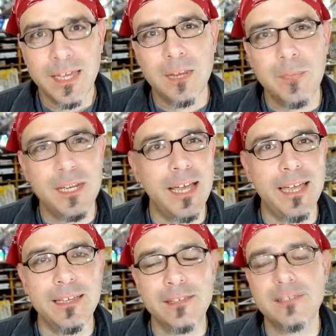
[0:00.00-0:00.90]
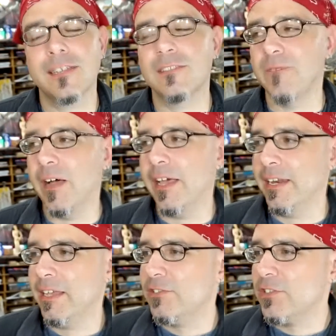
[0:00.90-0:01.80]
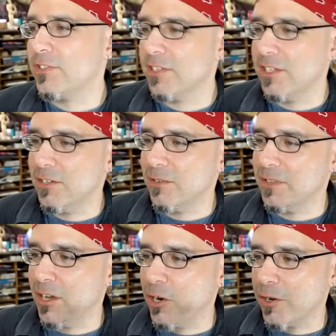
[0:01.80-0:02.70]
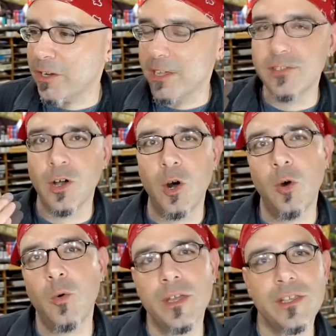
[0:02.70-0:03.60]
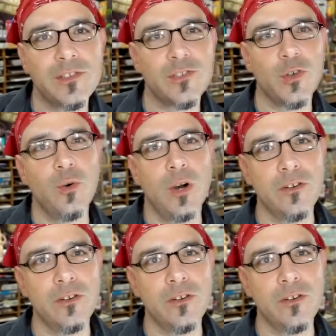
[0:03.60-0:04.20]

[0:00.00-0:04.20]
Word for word: And I mean, I guess that's fine. It's just, you know, the art is always so